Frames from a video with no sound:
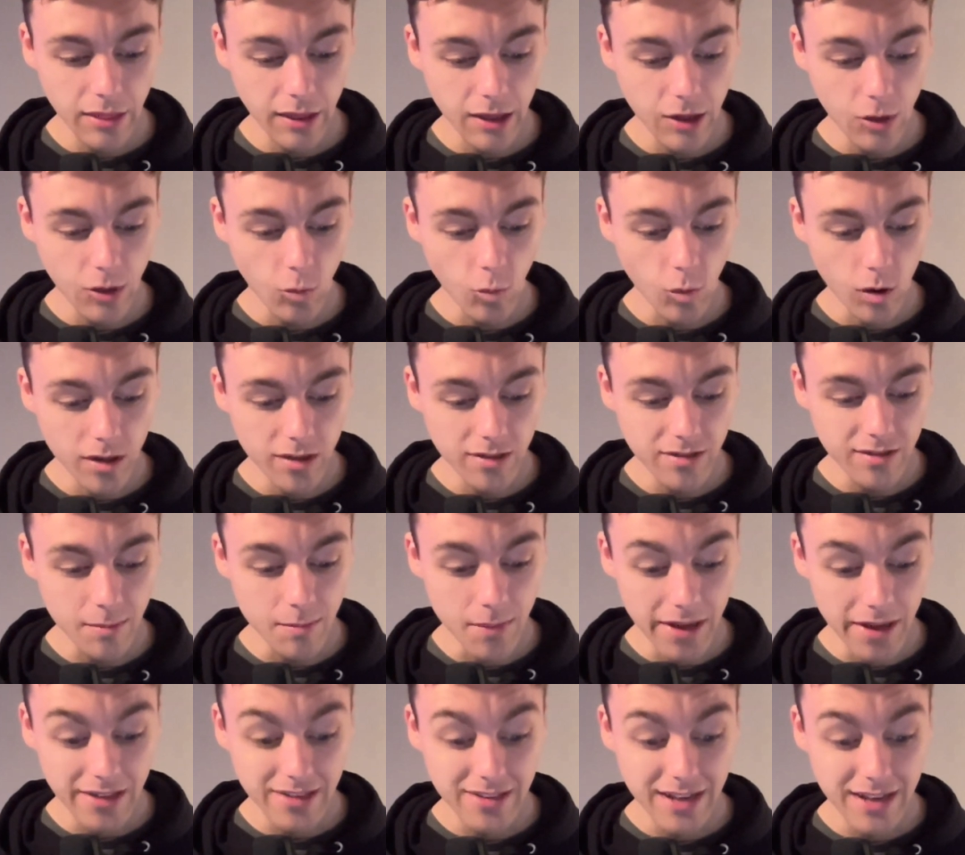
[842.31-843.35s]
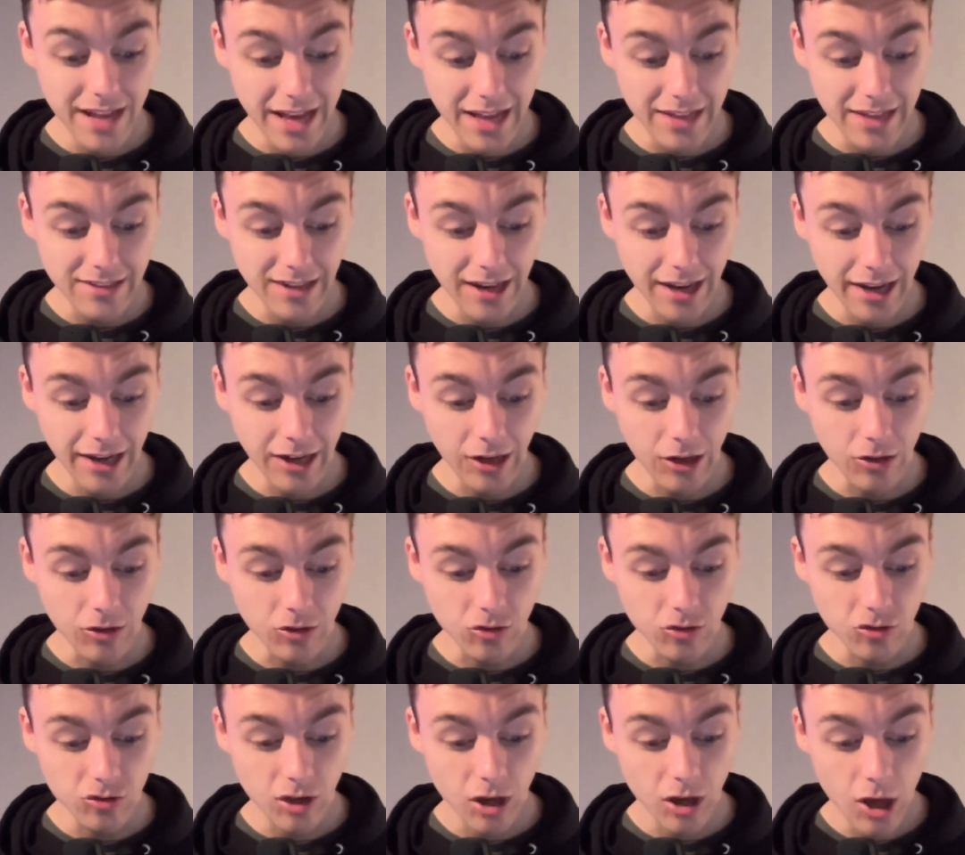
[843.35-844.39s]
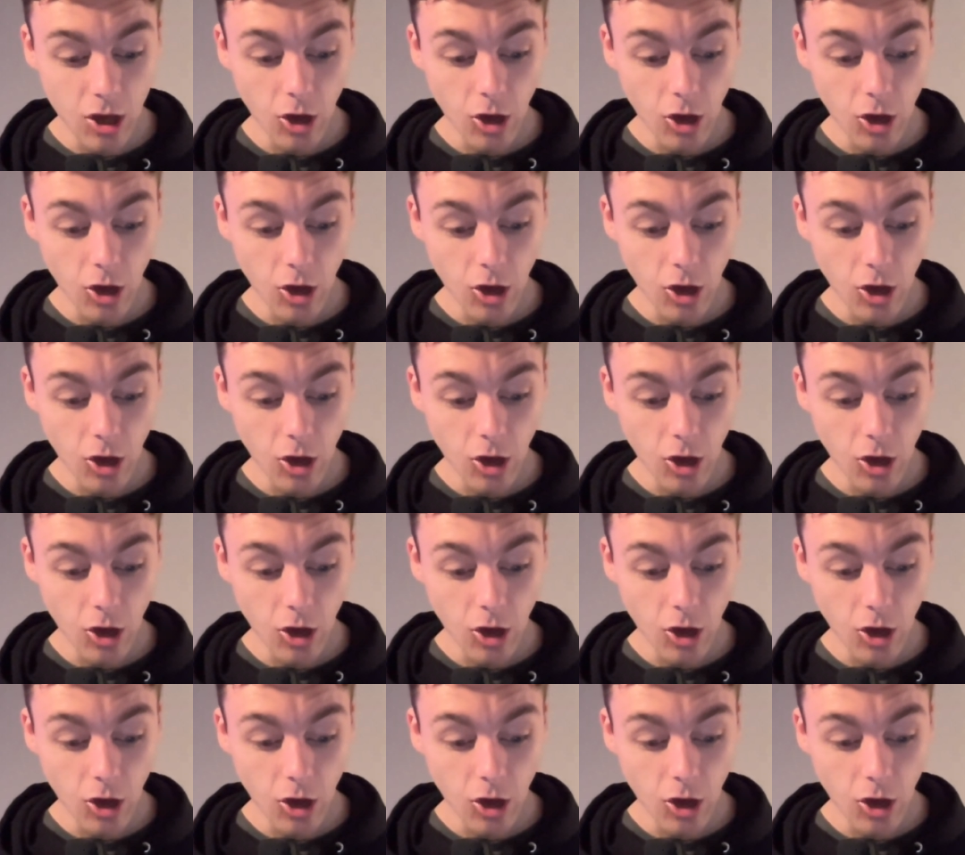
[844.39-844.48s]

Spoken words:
it was the Medicine Hat Tigers